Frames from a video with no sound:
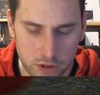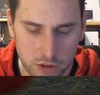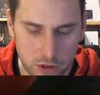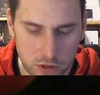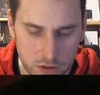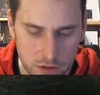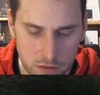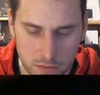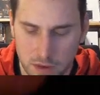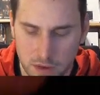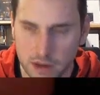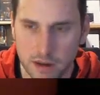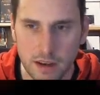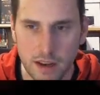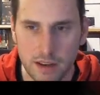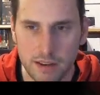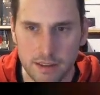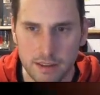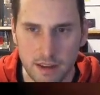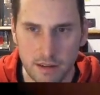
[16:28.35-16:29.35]
choose to be,
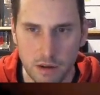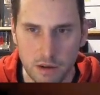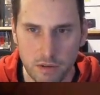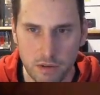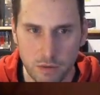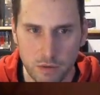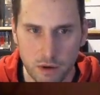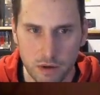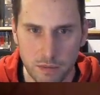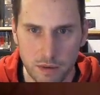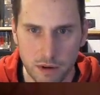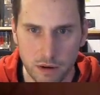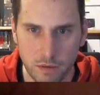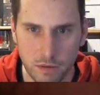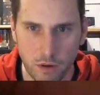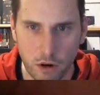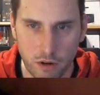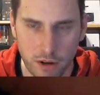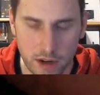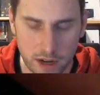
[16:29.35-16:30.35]
let's say, if you want to be a
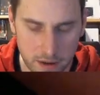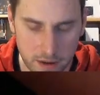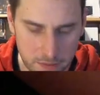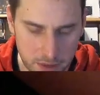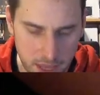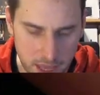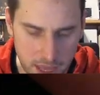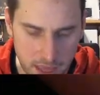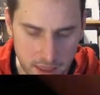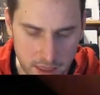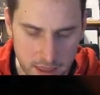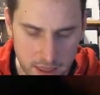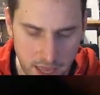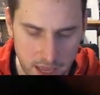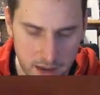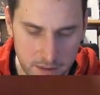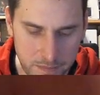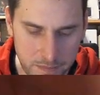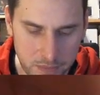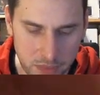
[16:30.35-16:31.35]
warrior,
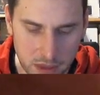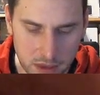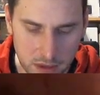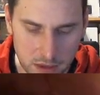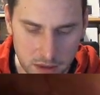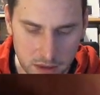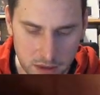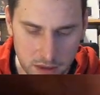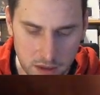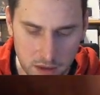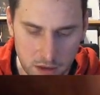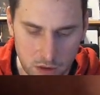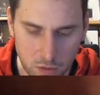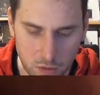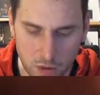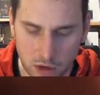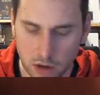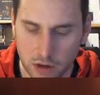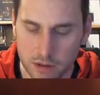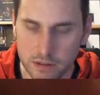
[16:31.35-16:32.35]
then you
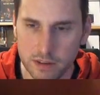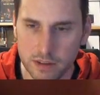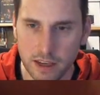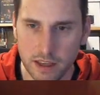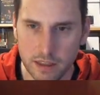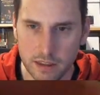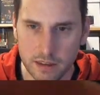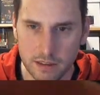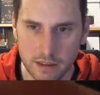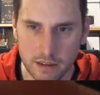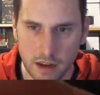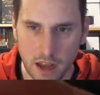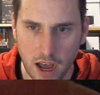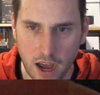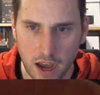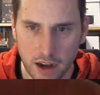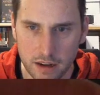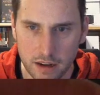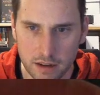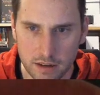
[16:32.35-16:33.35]
will also get the skill
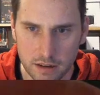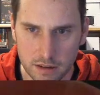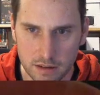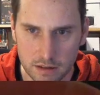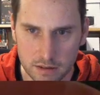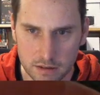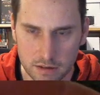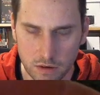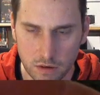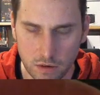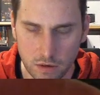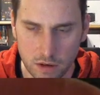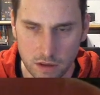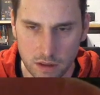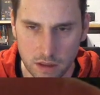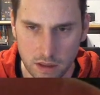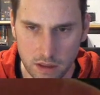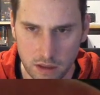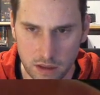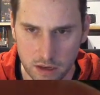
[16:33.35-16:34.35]
hardened. So
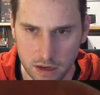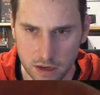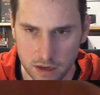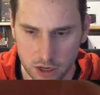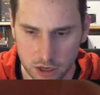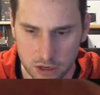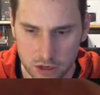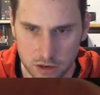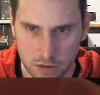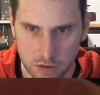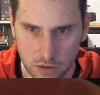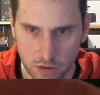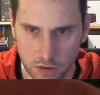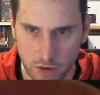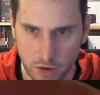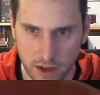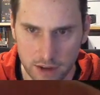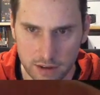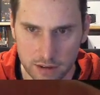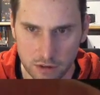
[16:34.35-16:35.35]
in addition to the
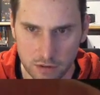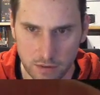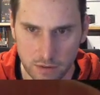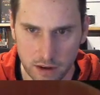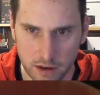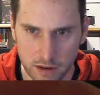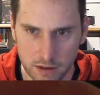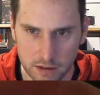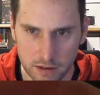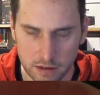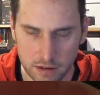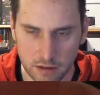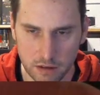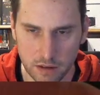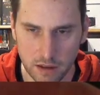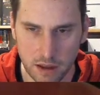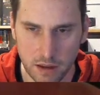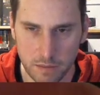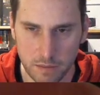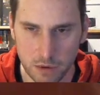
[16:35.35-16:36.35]
racial ones,
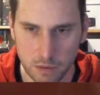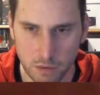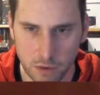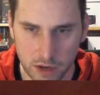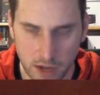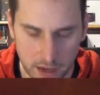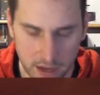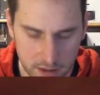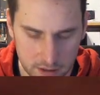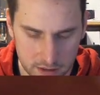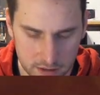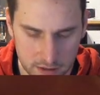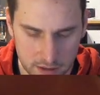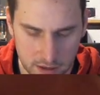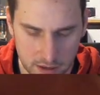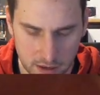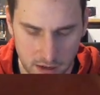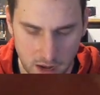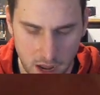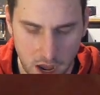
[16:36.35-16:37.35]
you will get the
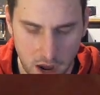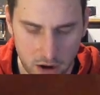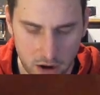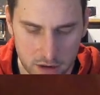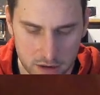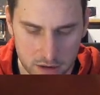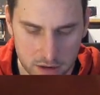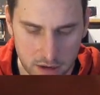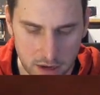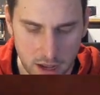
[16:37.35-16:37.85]
skill hardened.